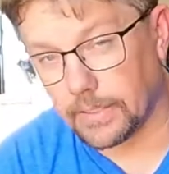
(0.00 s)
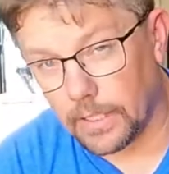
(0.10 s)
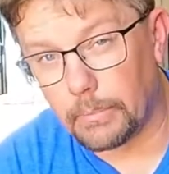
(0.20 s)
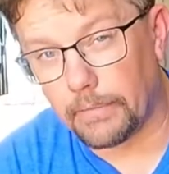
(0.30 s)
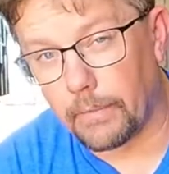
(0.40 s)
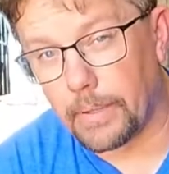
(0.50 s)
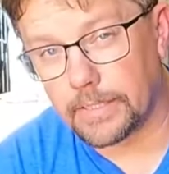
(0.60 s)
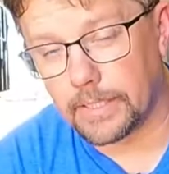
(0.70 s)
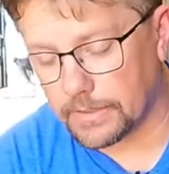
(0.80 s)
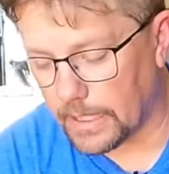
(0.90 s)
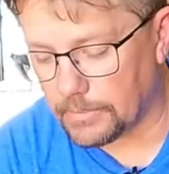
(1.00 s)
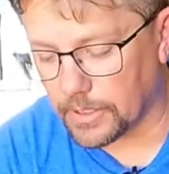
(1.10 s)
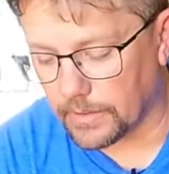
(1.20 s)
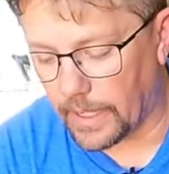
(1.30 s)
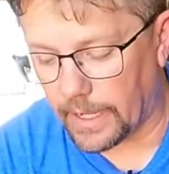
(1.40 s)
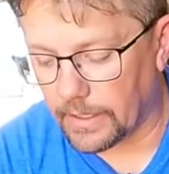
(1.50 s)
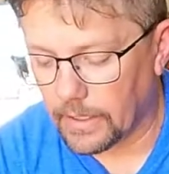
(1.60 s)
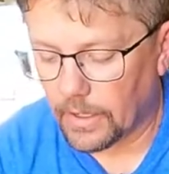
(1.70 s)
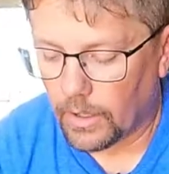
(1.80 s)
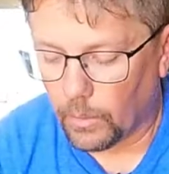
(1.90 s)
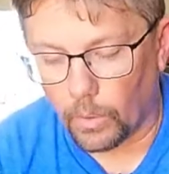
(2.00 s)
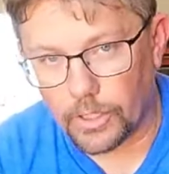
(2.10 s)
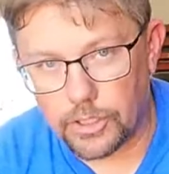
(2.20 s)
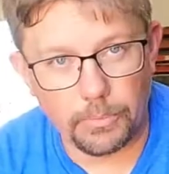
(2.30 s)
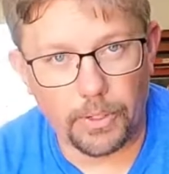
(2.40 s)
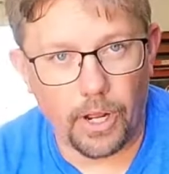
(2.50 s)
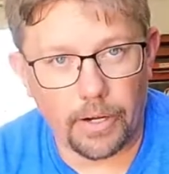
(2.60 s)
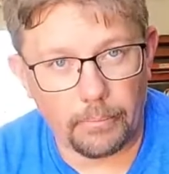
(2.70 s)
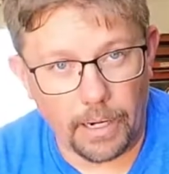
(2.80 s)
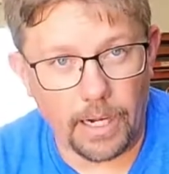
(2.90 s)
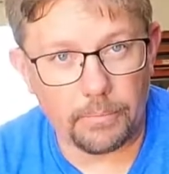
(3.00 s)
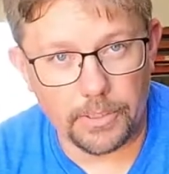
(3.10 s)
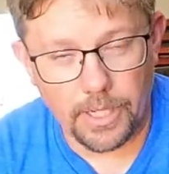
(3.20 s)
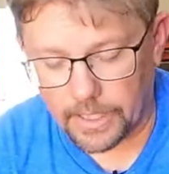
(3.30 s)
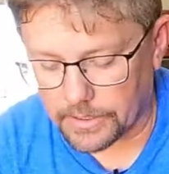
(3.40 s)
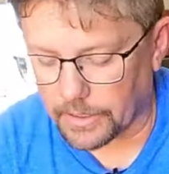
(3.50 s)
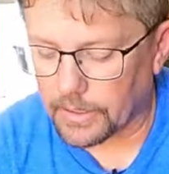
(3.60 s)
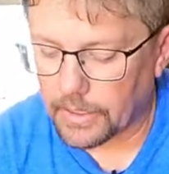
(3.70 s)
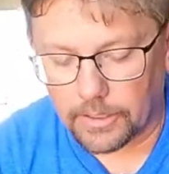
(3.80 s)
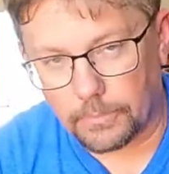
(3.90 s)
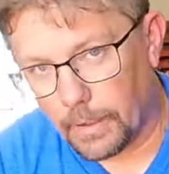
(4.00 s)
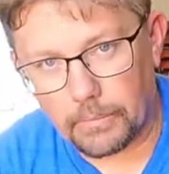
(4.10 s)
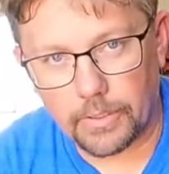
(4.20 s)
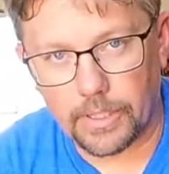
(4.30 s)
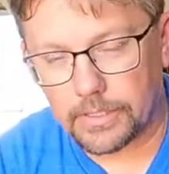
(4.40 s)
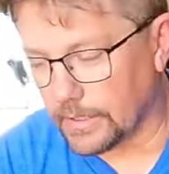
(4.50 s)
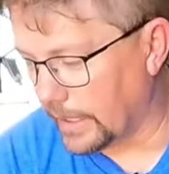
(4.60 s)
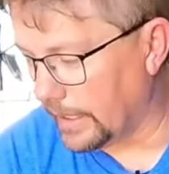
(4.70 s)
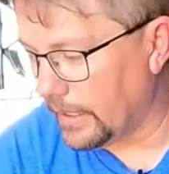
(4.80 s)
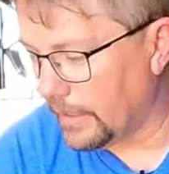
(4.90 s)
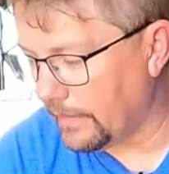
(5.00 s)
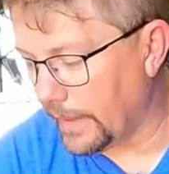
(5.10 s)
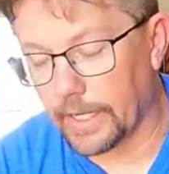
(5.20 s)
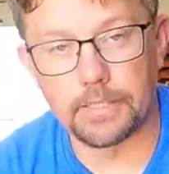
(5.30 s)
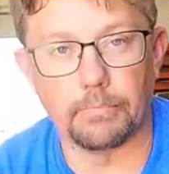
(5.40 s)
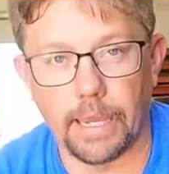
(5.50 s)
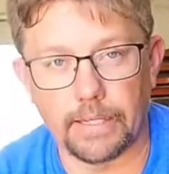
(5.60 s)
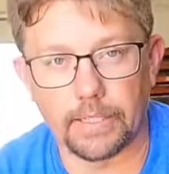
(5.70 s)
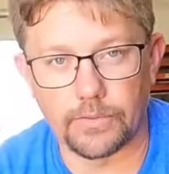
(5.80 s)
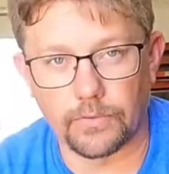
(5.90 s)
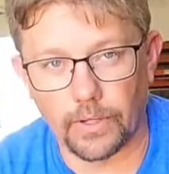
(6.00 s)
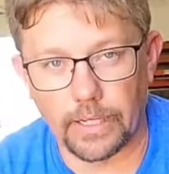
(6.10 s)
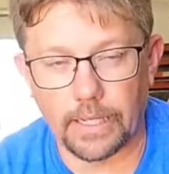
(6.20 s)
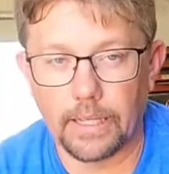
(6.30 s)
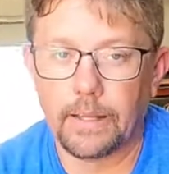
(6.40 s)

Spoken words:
it's a little bit of a misconception that once you put on a bearing protector and you pump grease in it, that it's maintenance free.